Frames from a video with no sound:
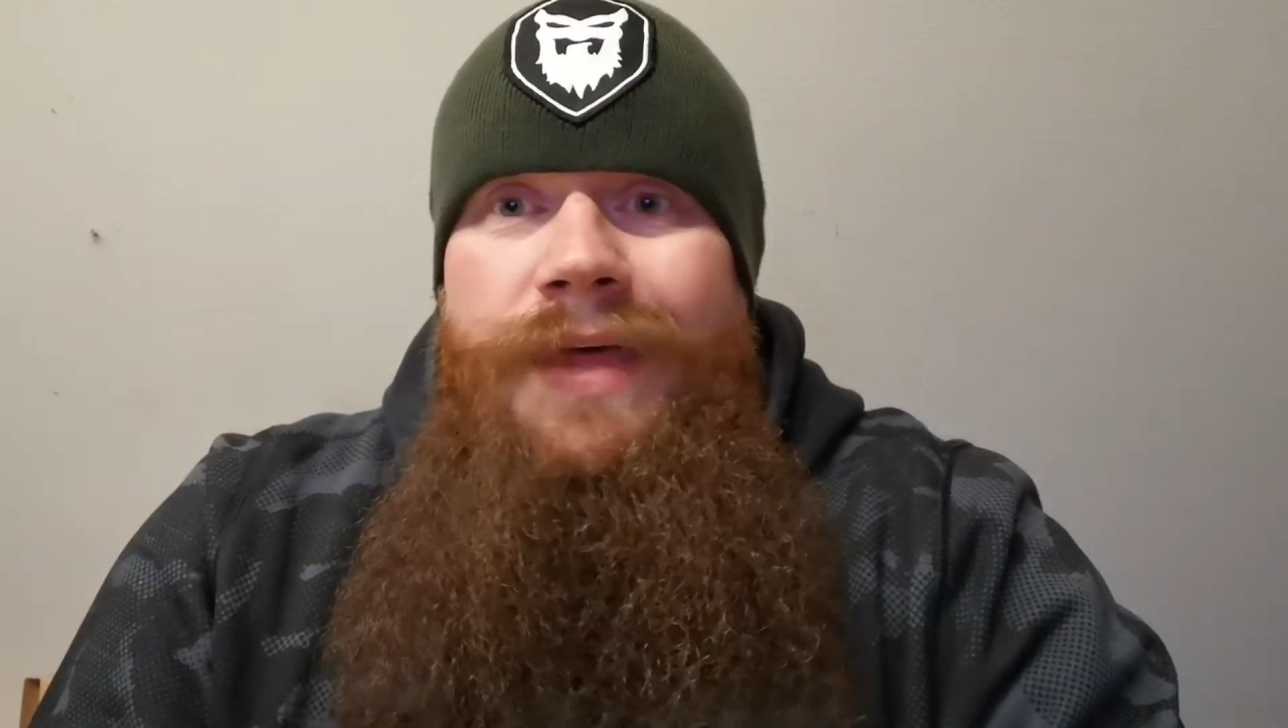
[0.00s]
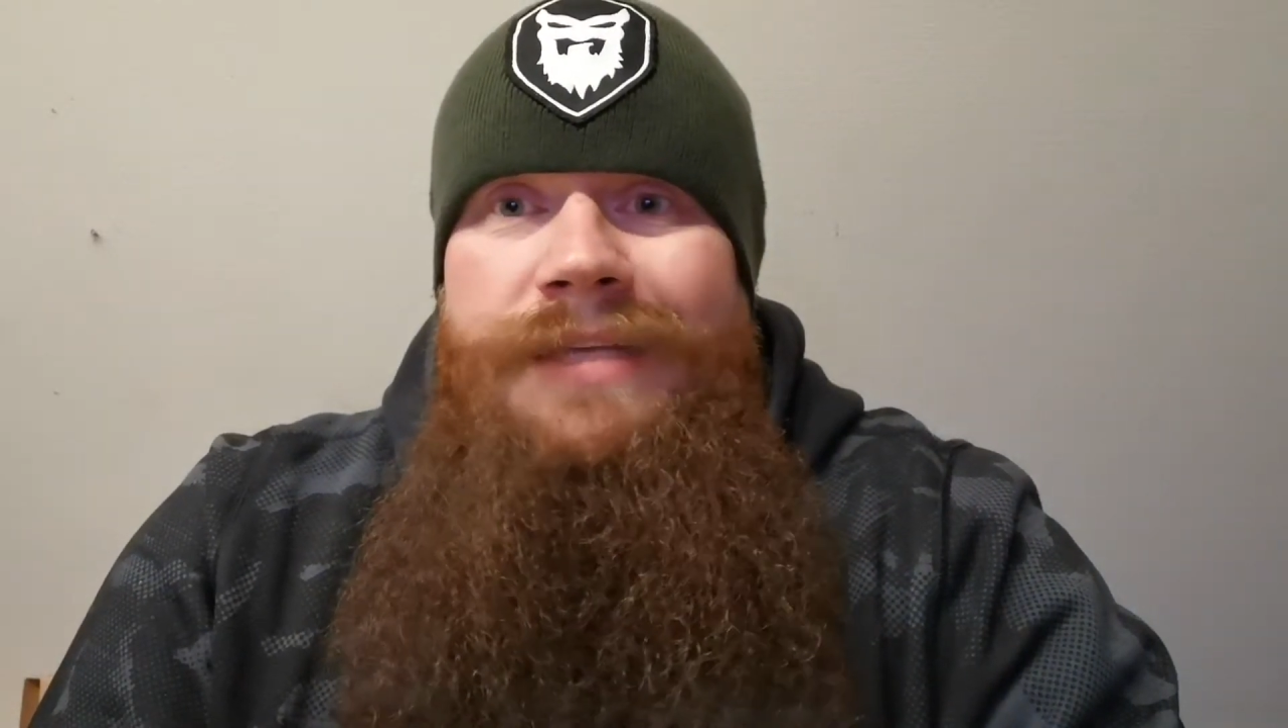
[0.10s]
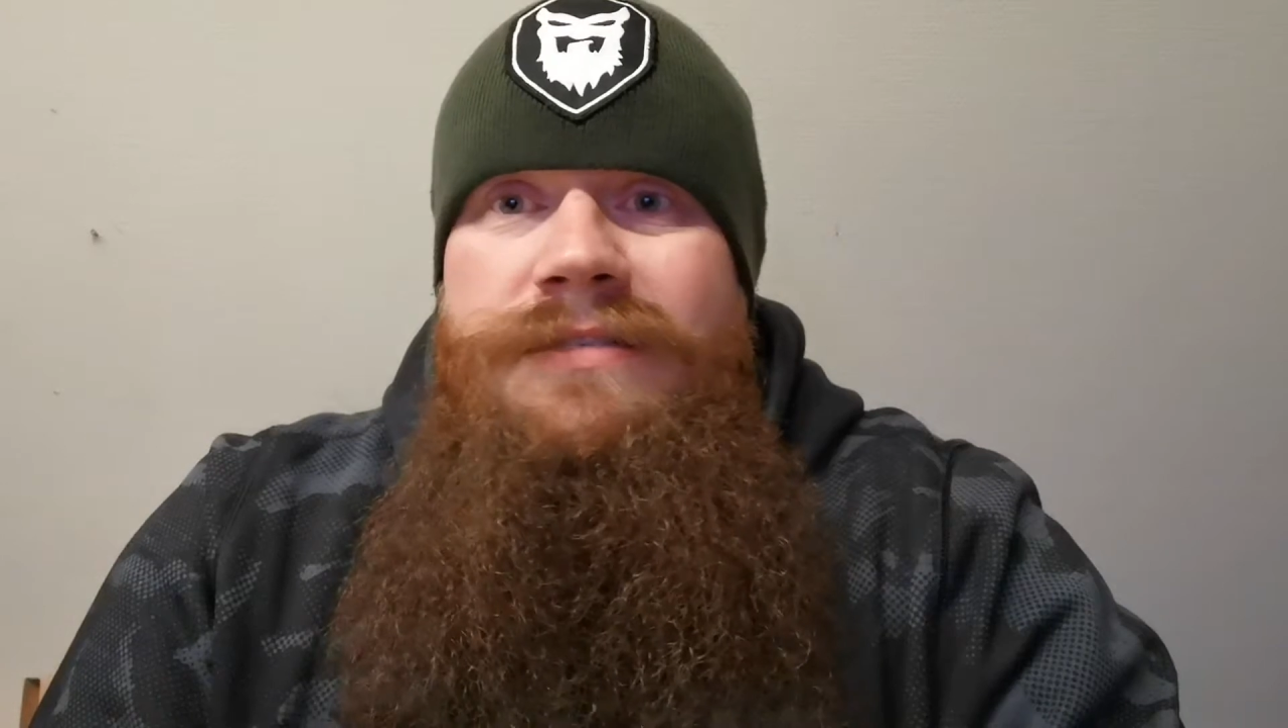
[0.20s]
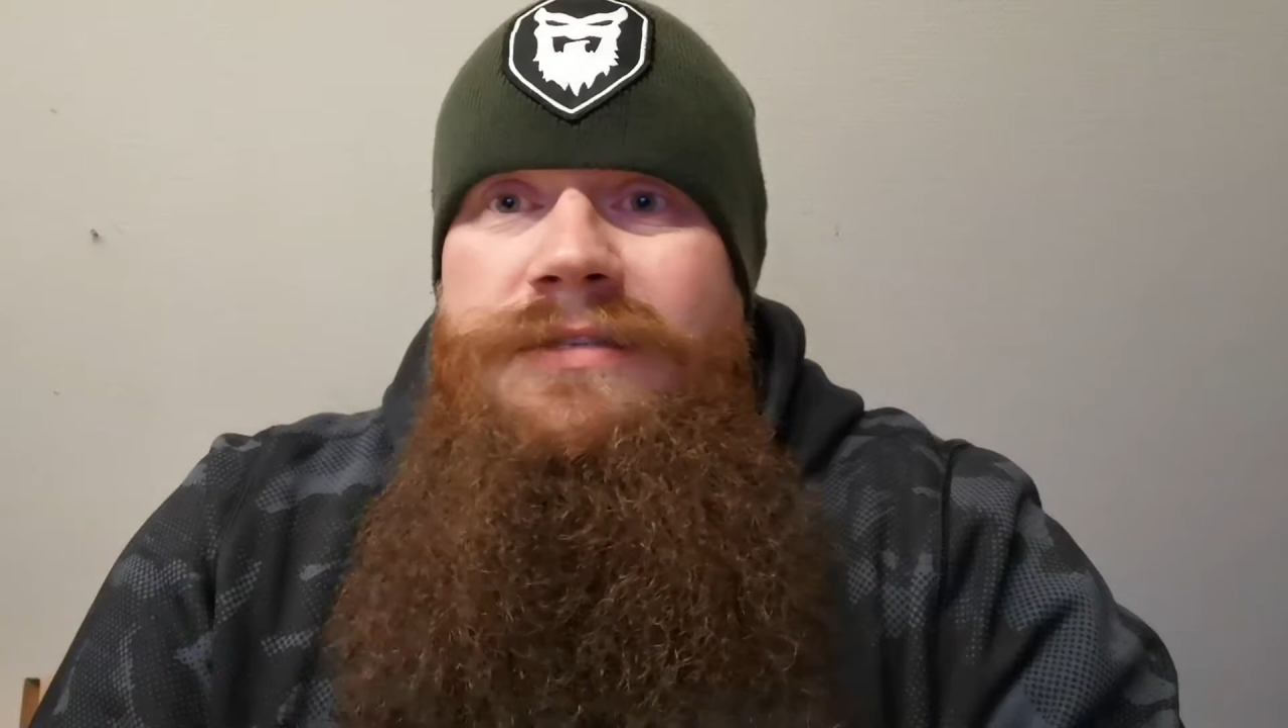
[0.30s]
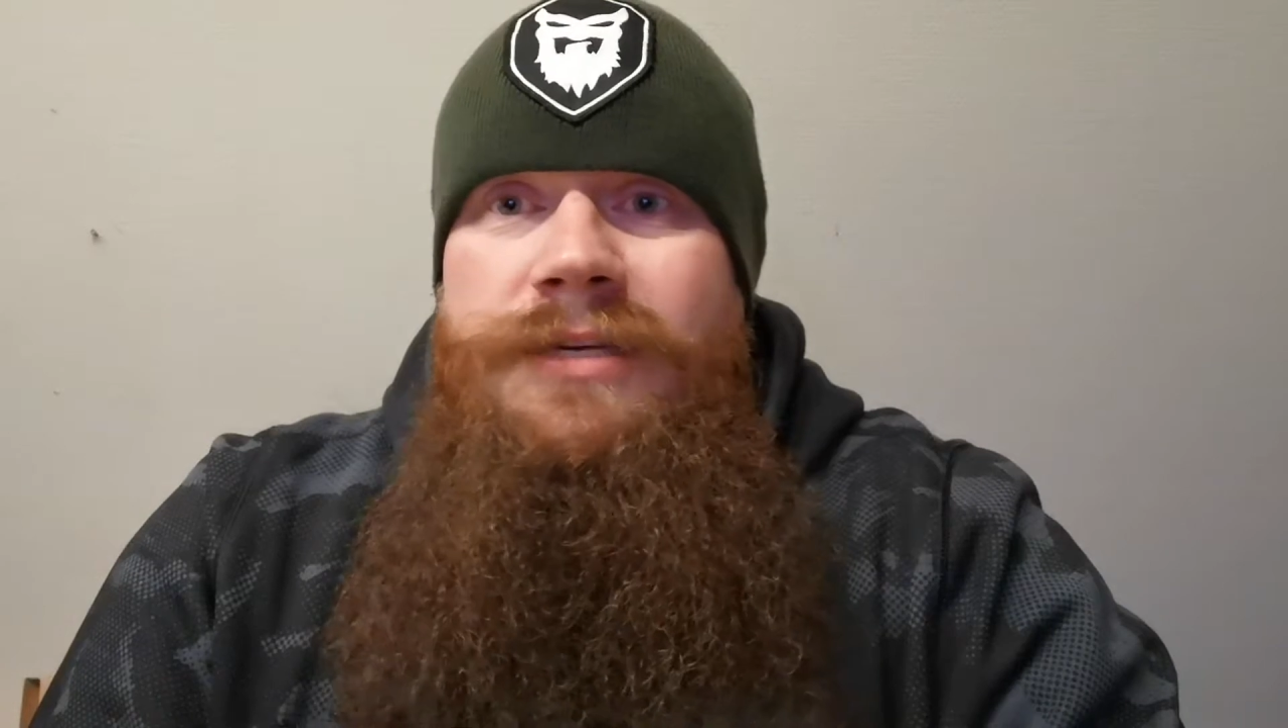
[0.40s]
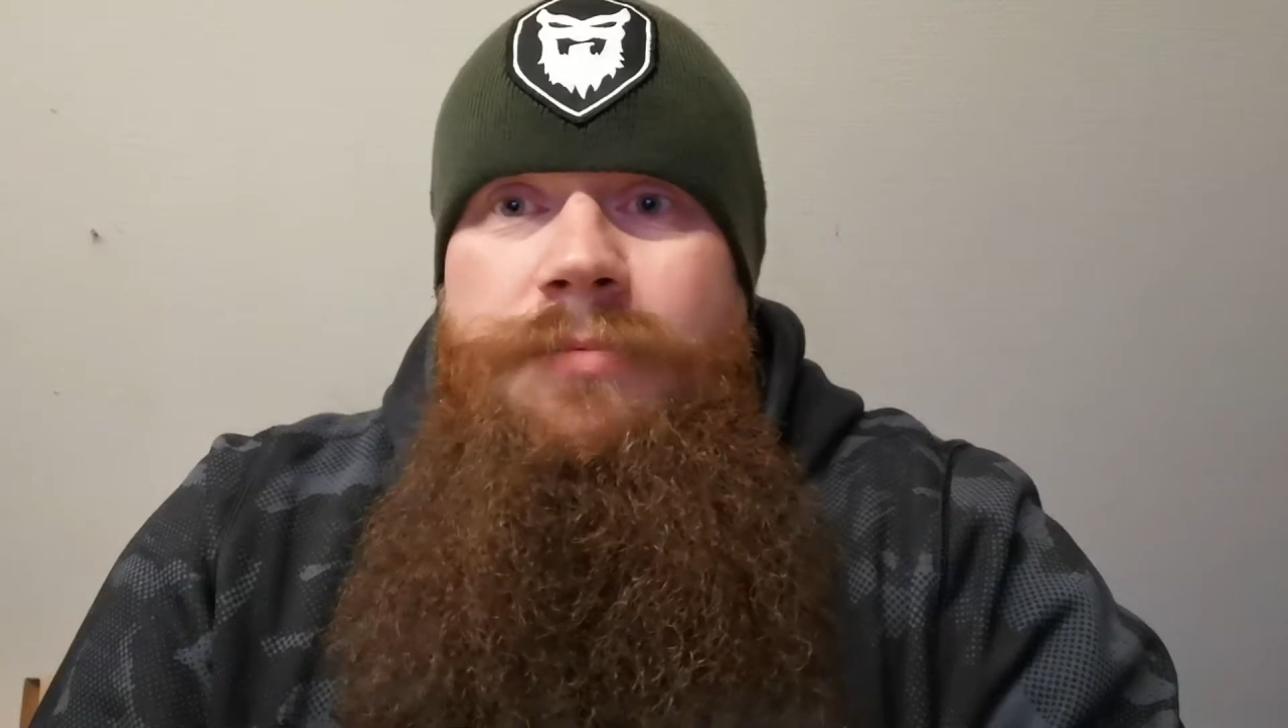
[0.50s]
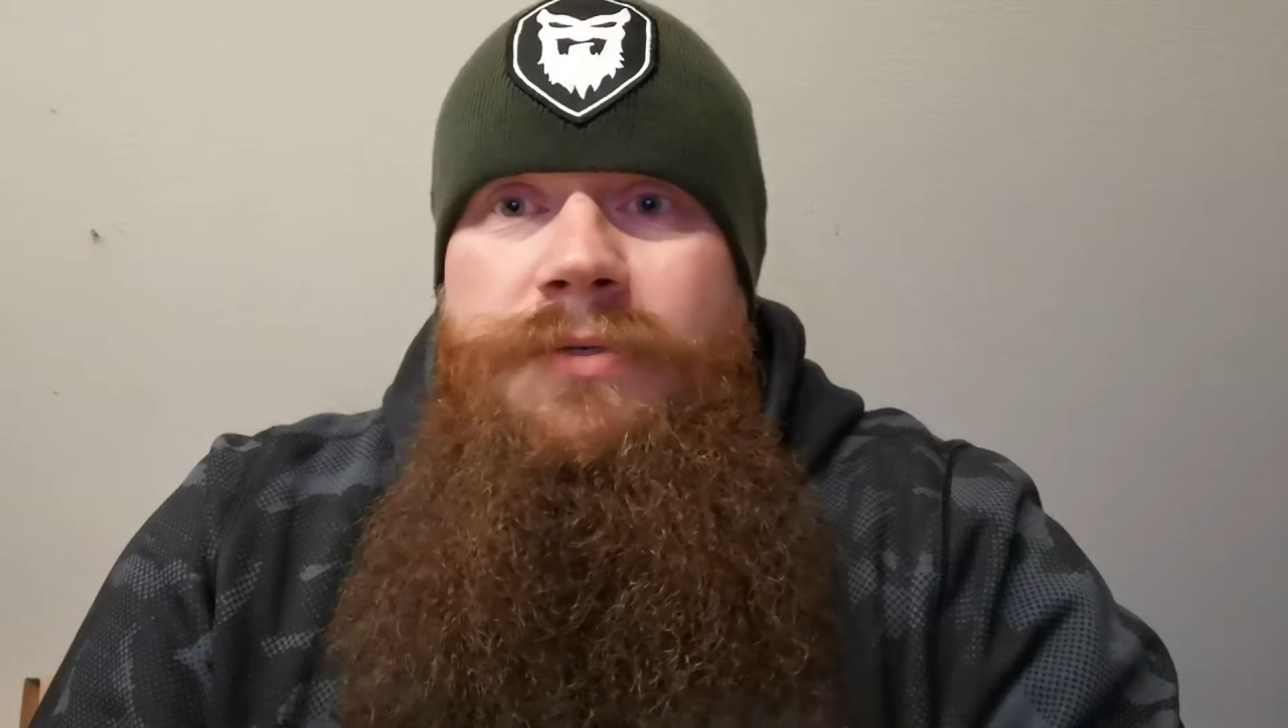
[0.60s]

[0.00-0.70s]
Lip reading: that's cheap